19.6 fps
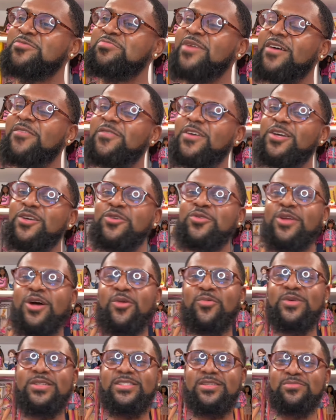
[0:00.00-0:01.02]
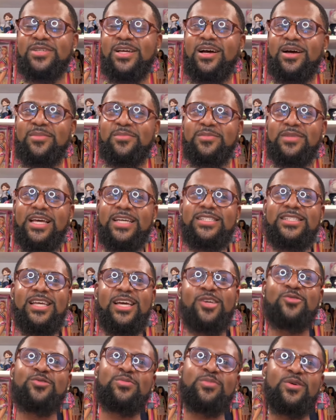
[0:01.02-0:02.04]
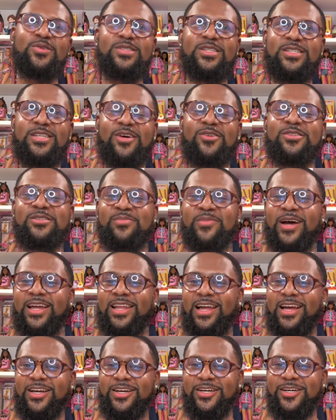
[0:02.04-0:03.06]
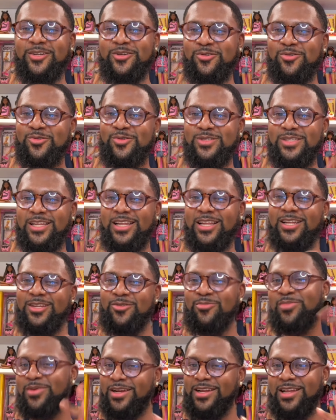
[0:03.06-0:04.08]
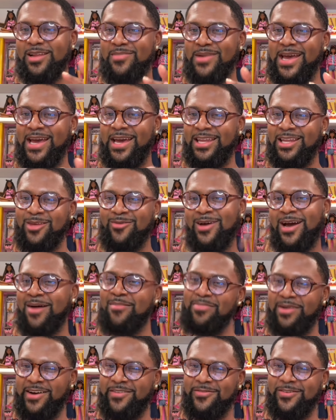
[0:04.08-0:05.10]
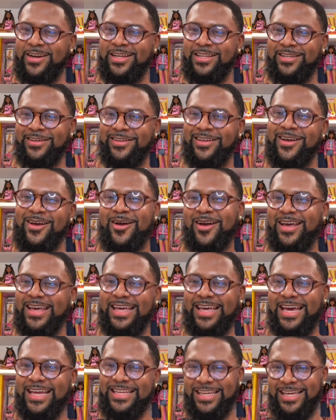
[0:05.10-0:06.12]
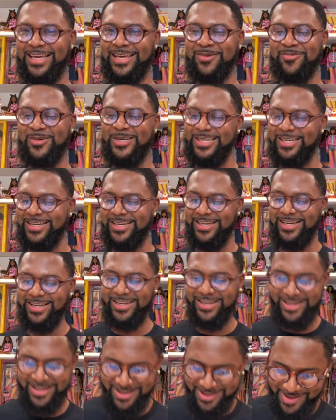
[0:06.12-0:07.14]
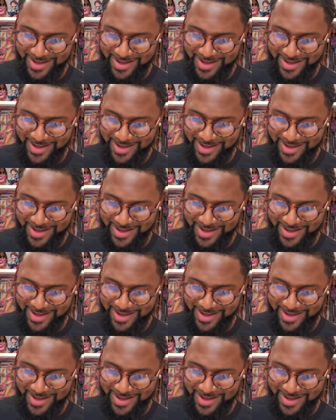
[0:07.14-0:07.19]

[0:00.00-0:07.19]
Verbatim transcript: method? You know, when sometimes they say you're supposed to tell somebody like good news and then you put in the bad and you kind of buffer it at the at the end with the good.